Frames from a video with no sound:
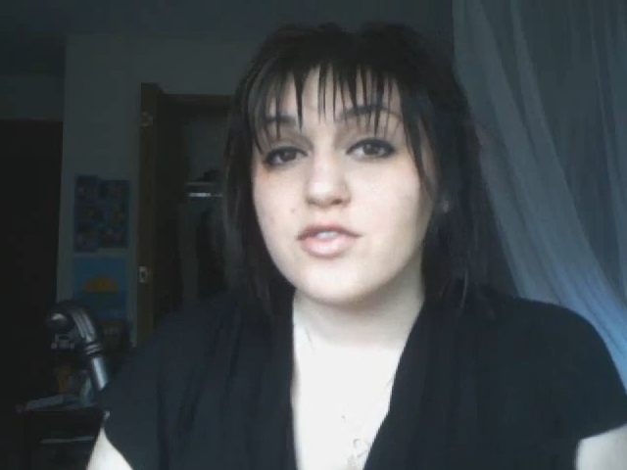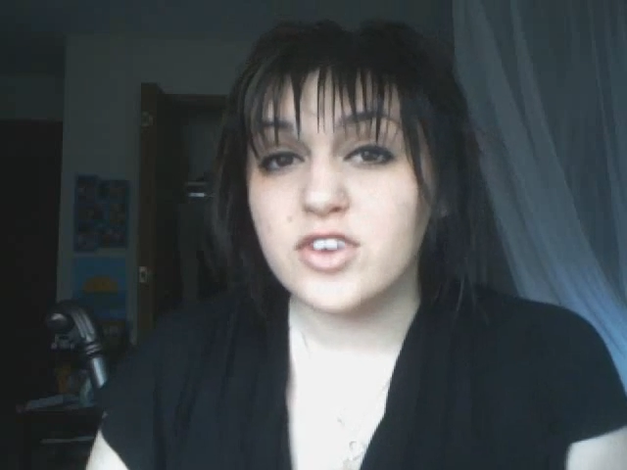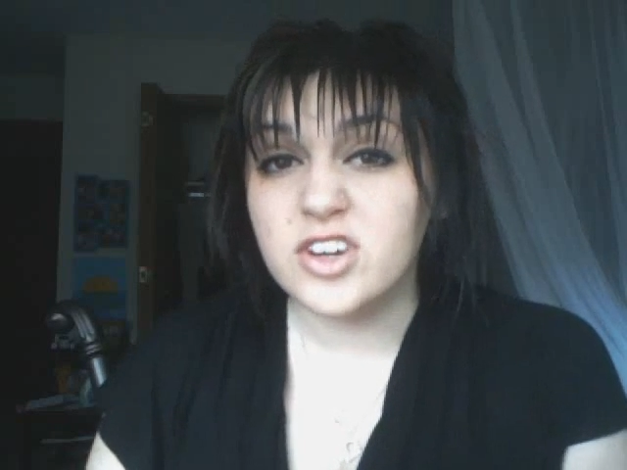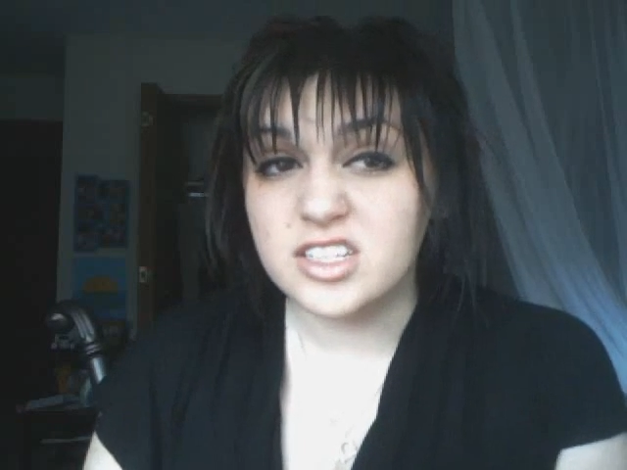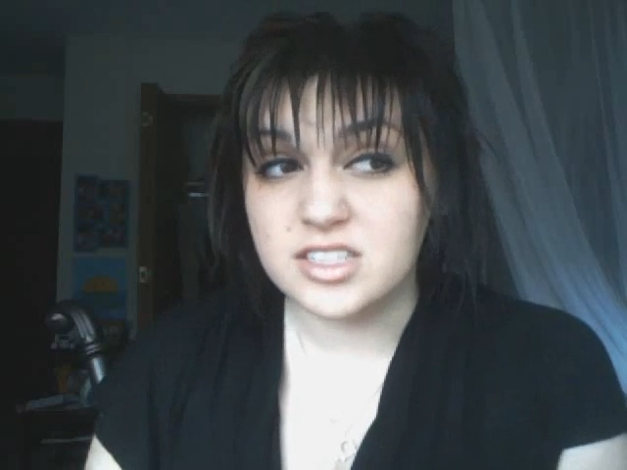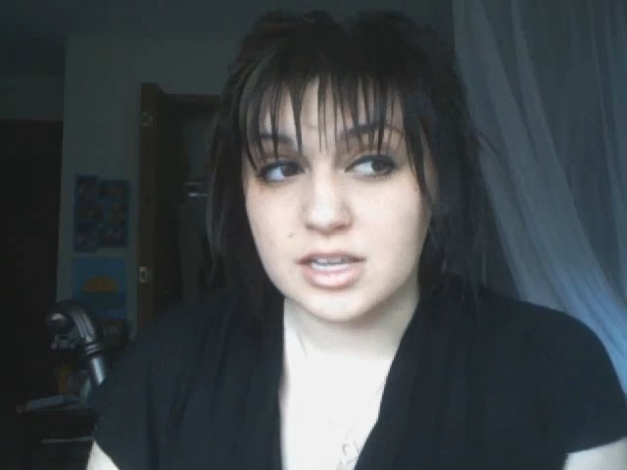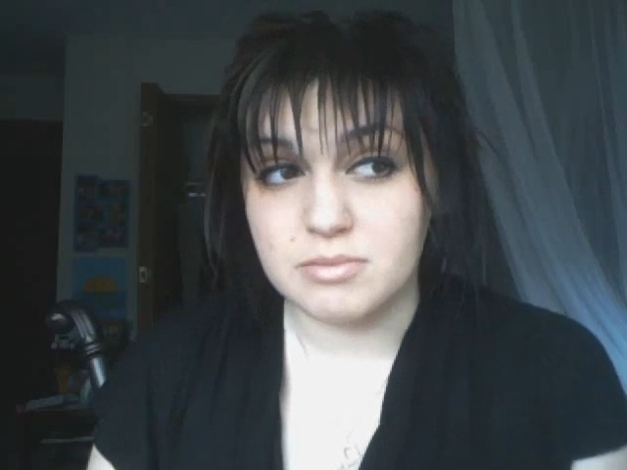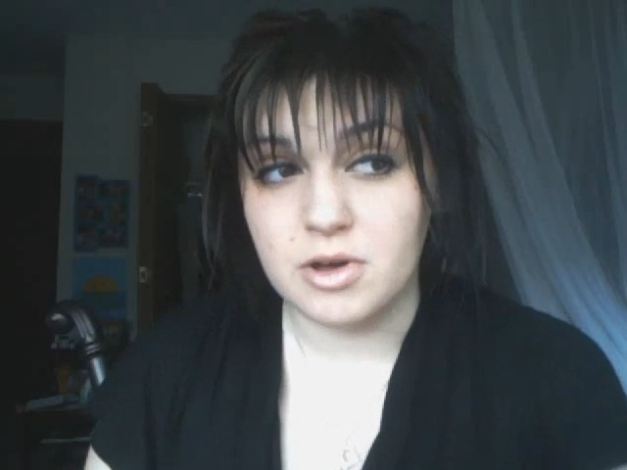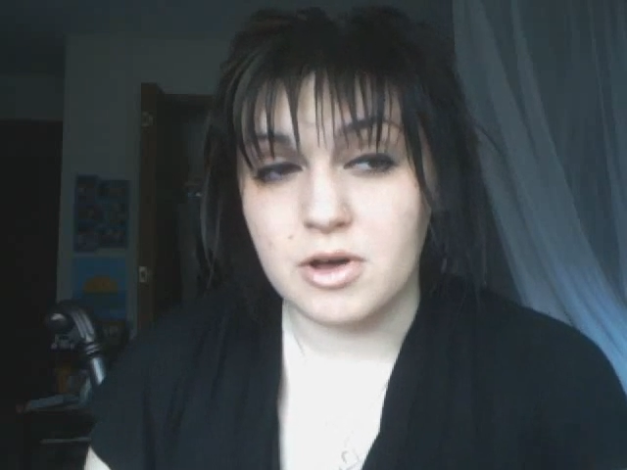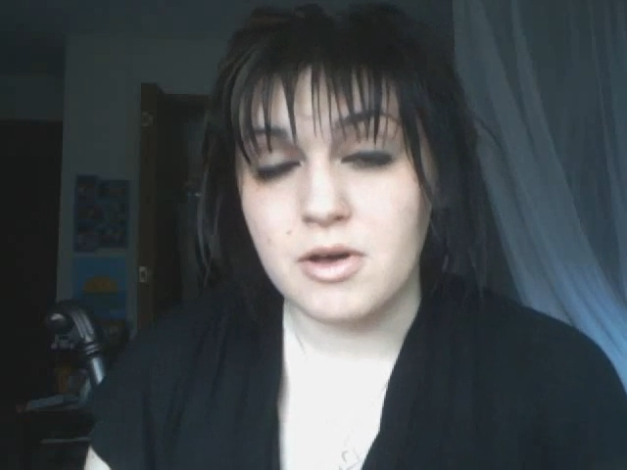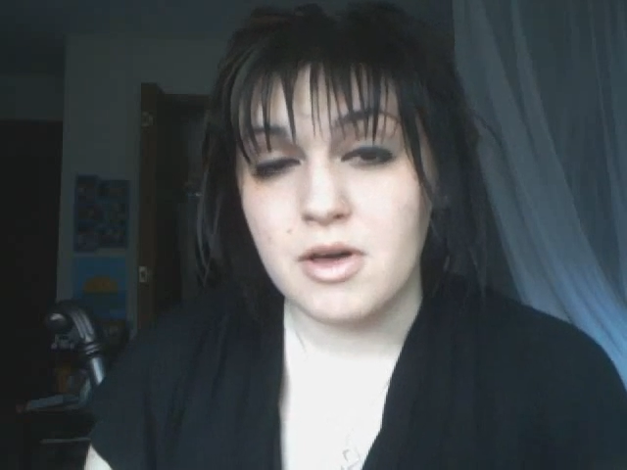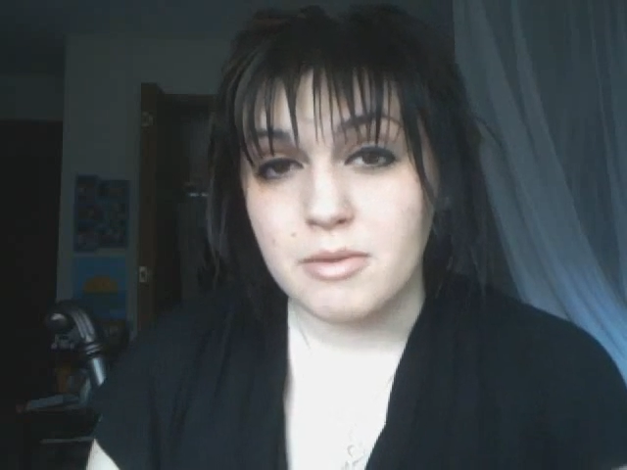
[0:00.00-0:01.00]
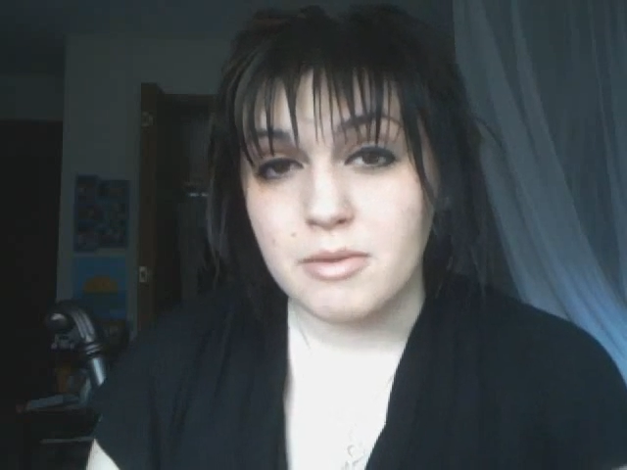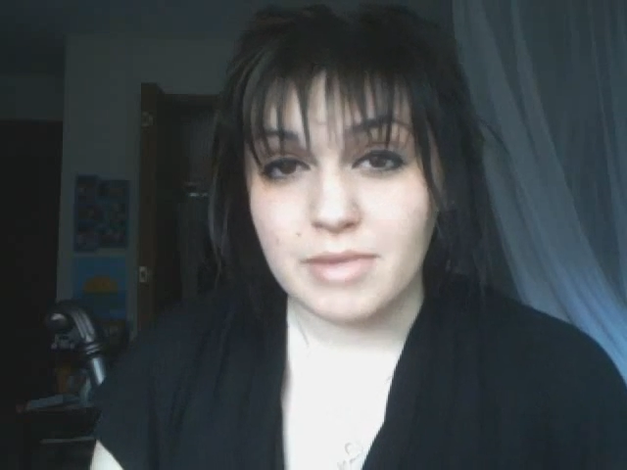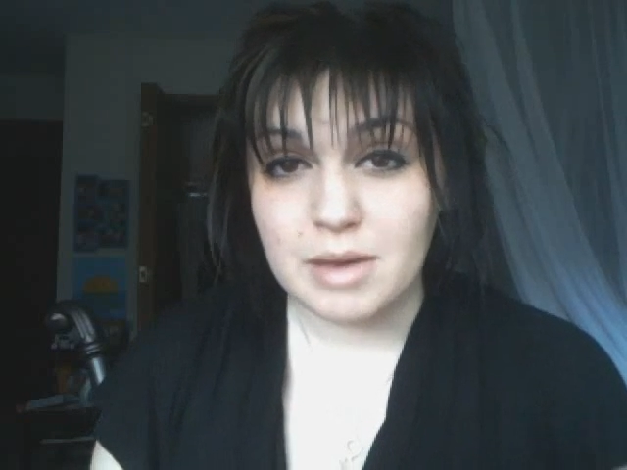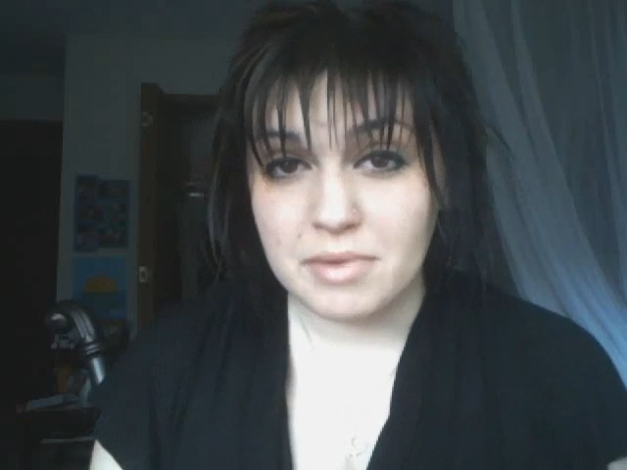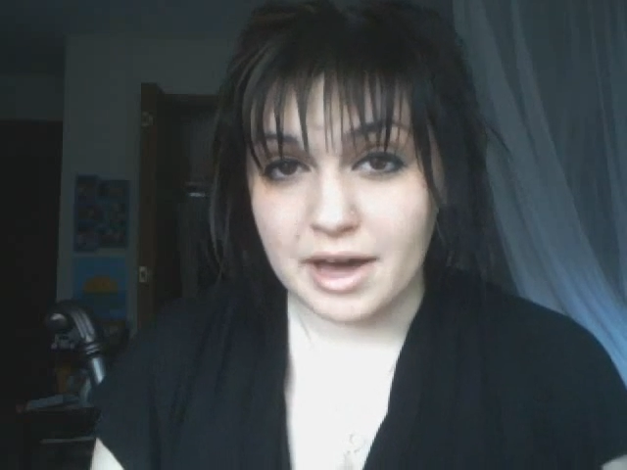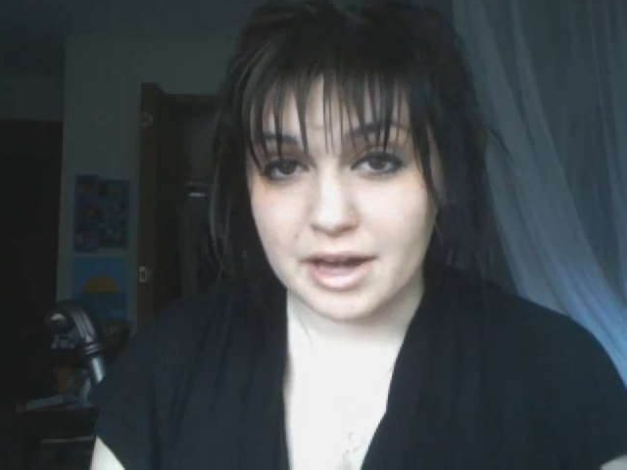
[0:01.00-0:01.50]
For example,
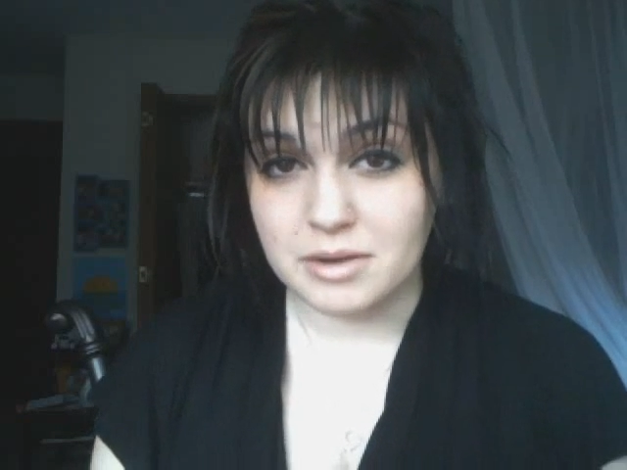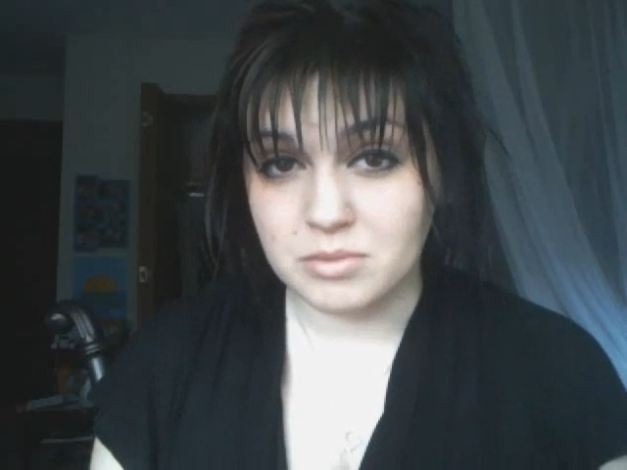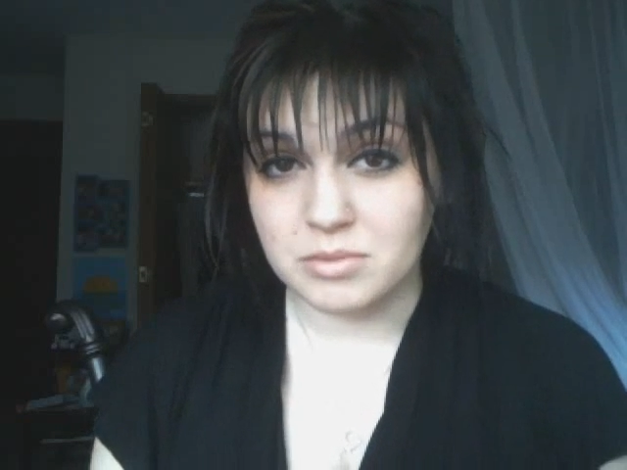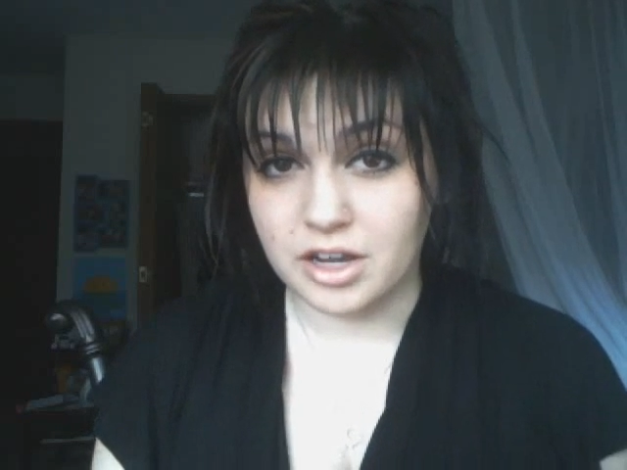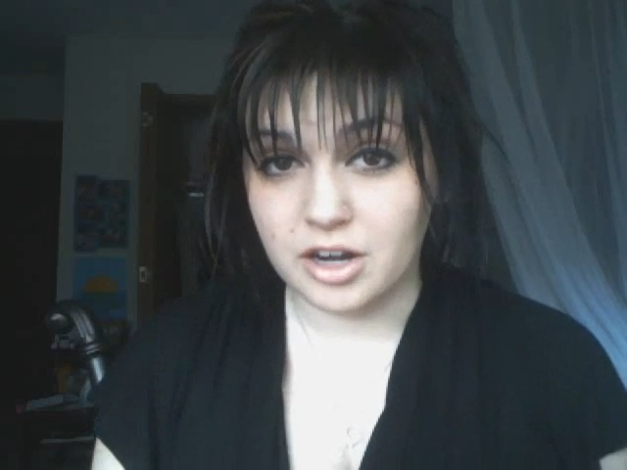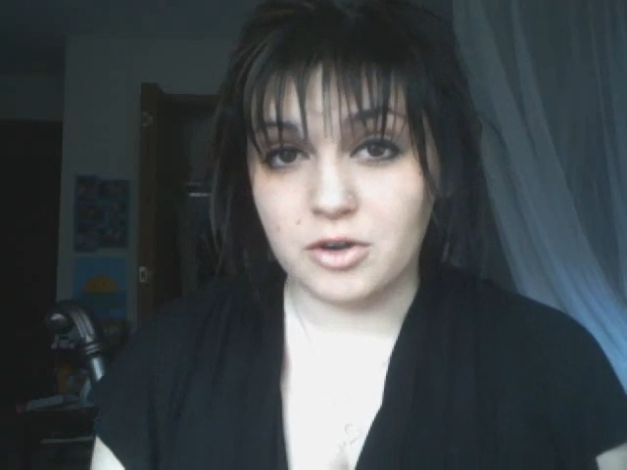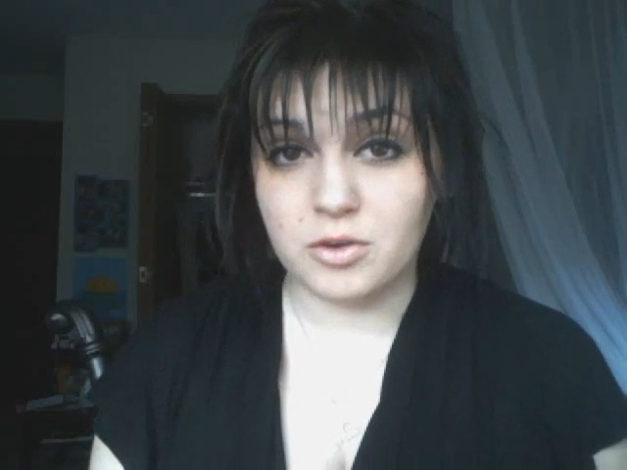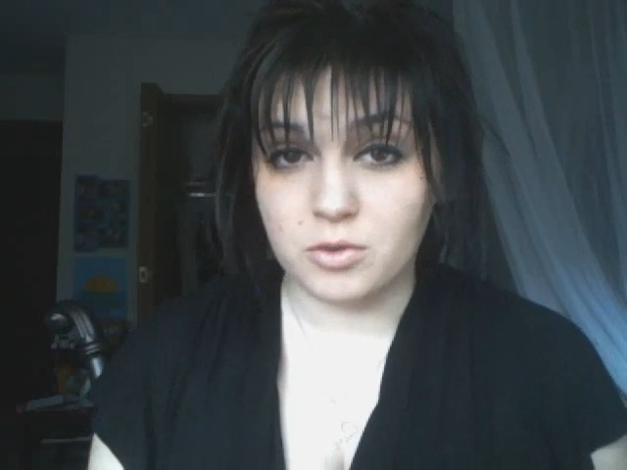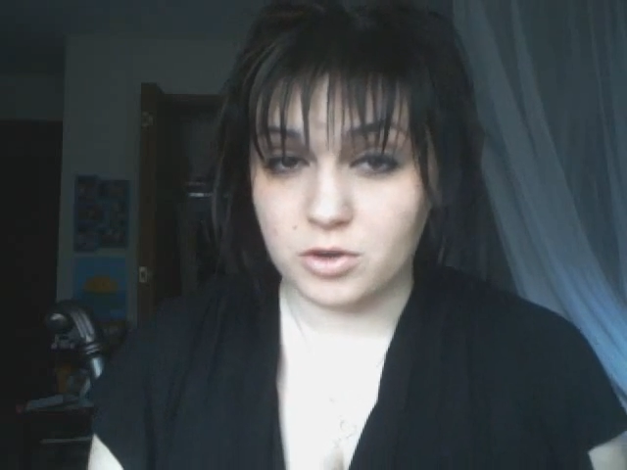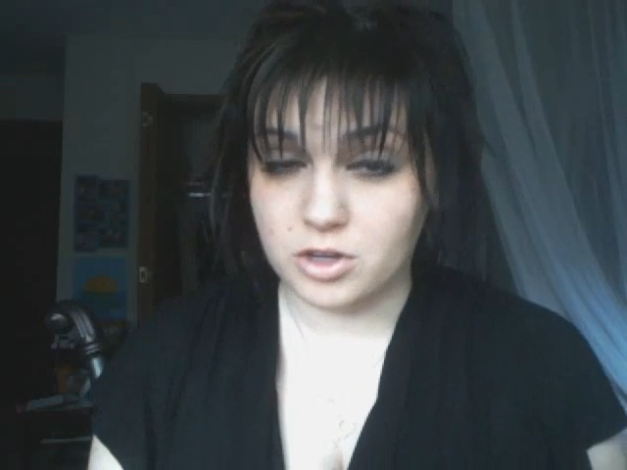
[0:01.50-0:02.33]
my bottom layer